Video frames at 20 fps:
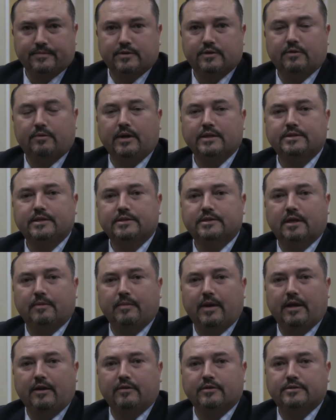directs his
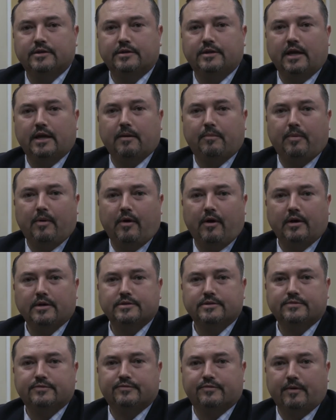commanders to take a
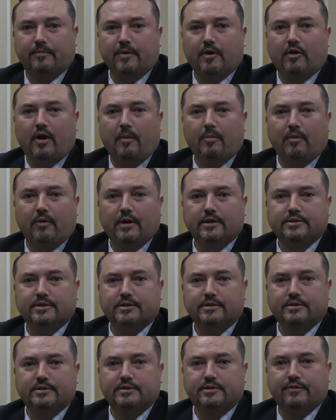pause from their
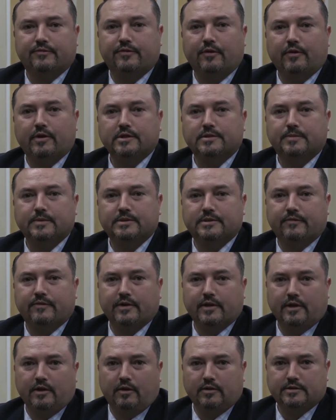operations to focus
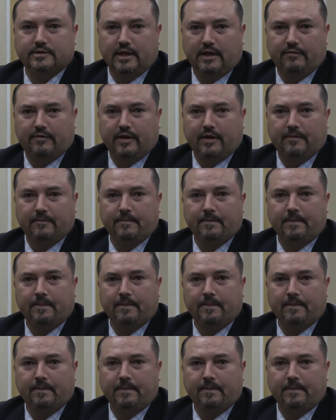specifically on safety.